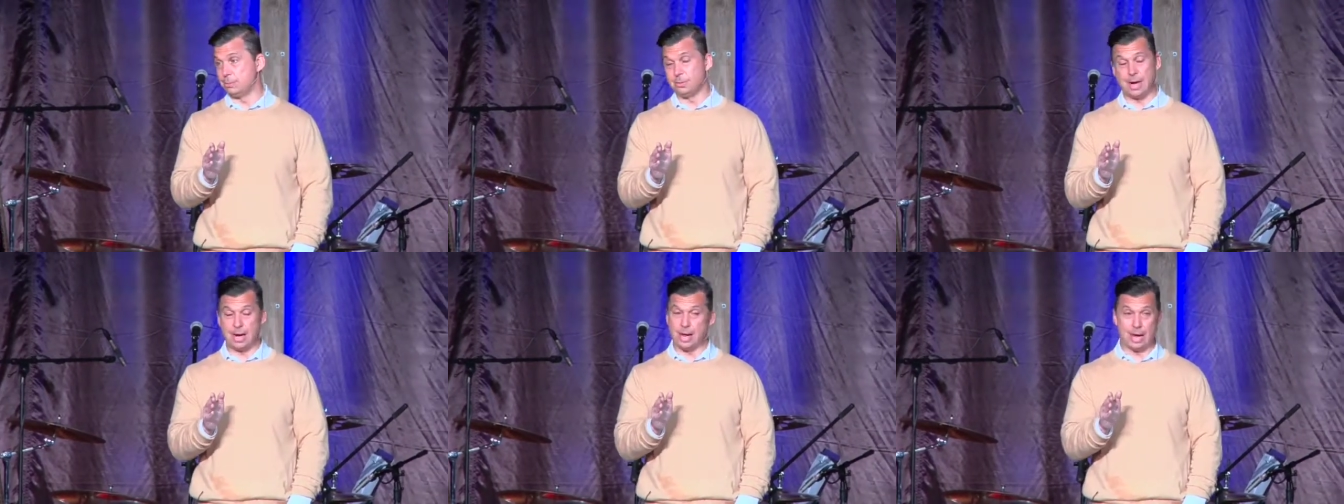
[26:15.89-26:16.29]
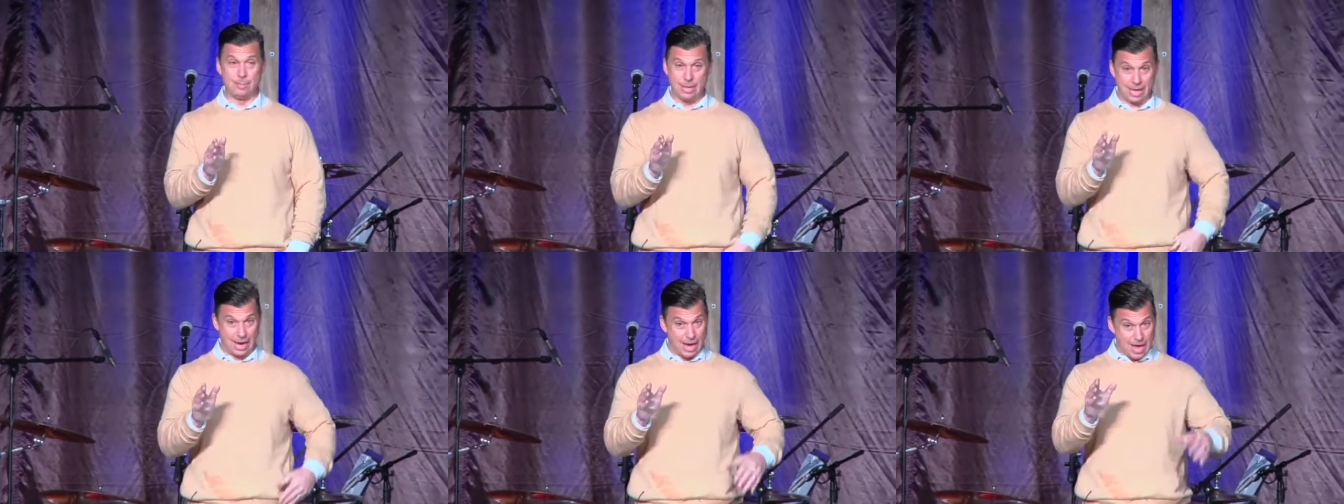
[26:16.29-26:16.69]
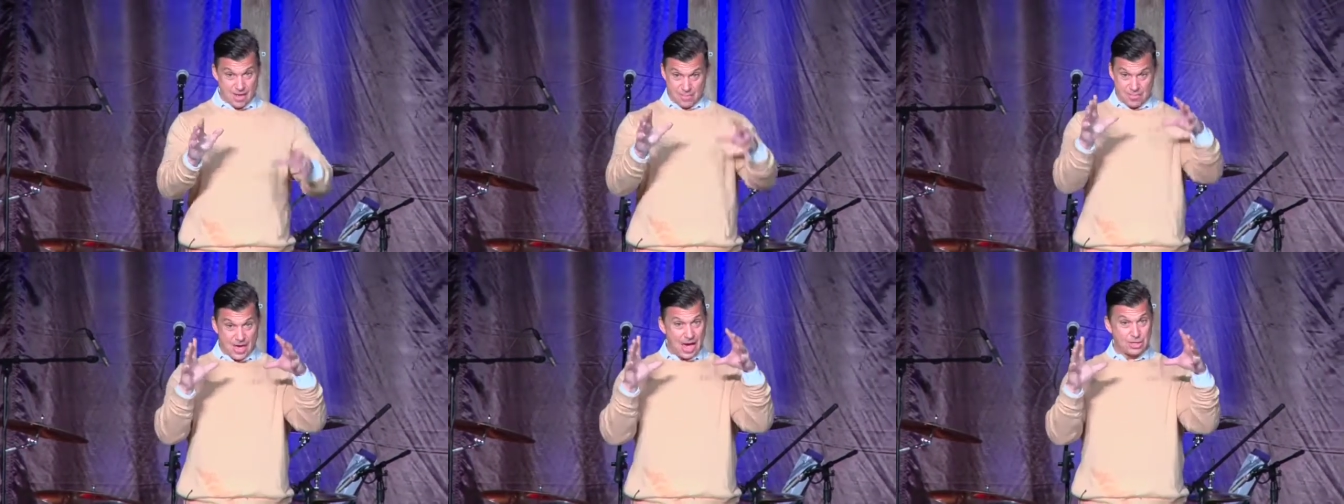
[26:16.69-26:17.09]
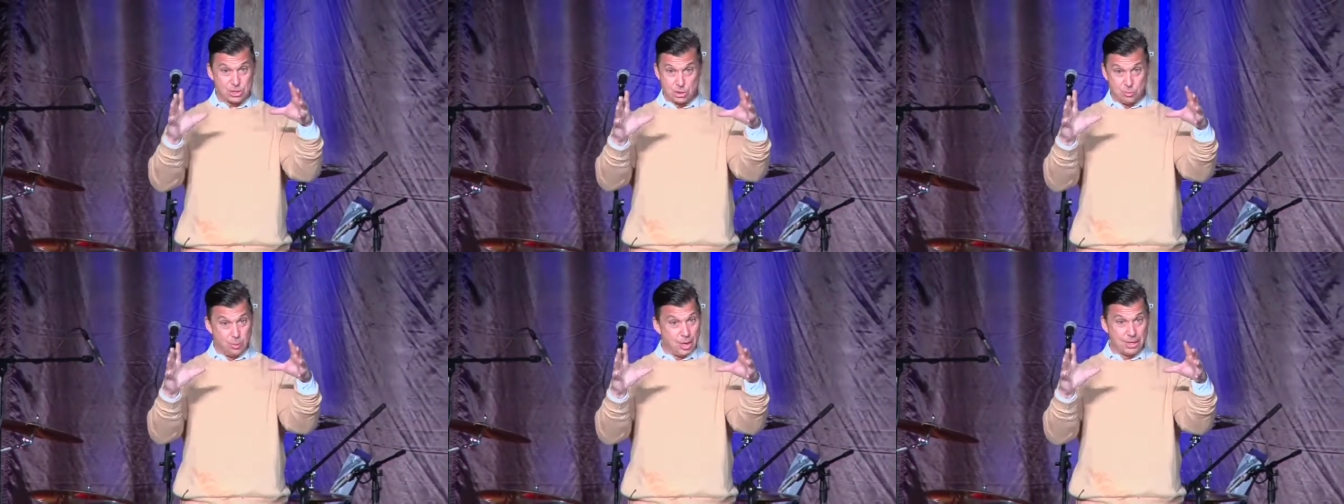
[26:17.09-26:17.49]
I, I mean, that's the
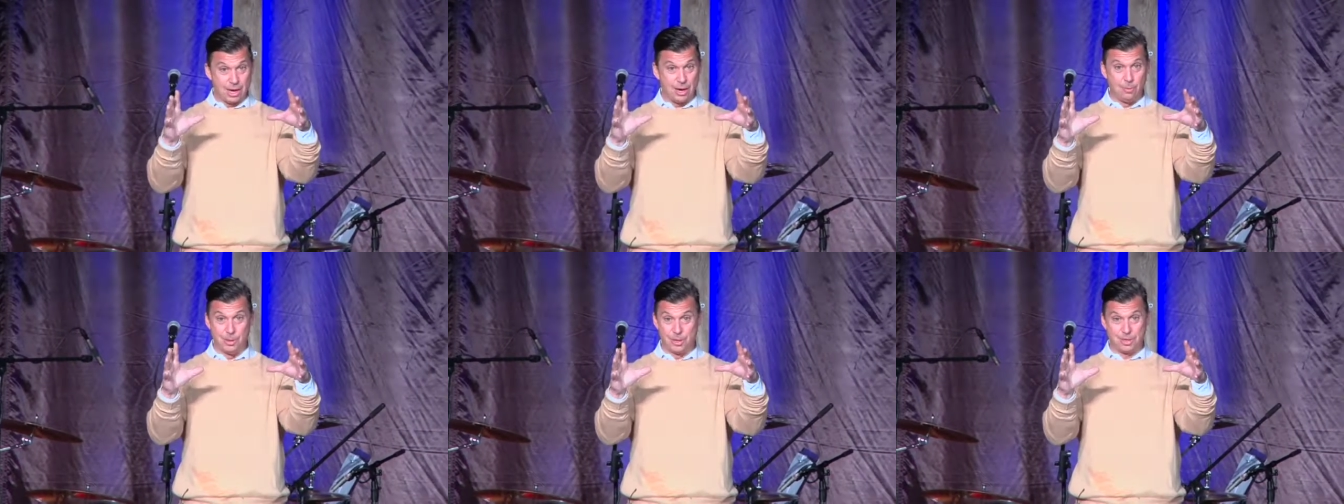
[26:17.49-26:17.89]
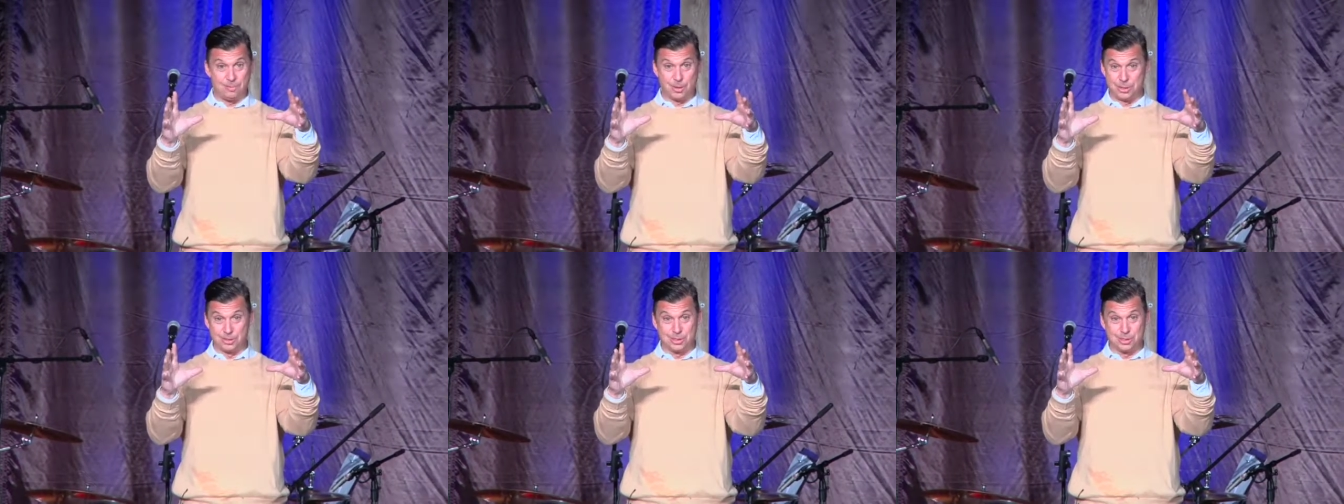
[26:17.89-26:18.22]
one I wanted because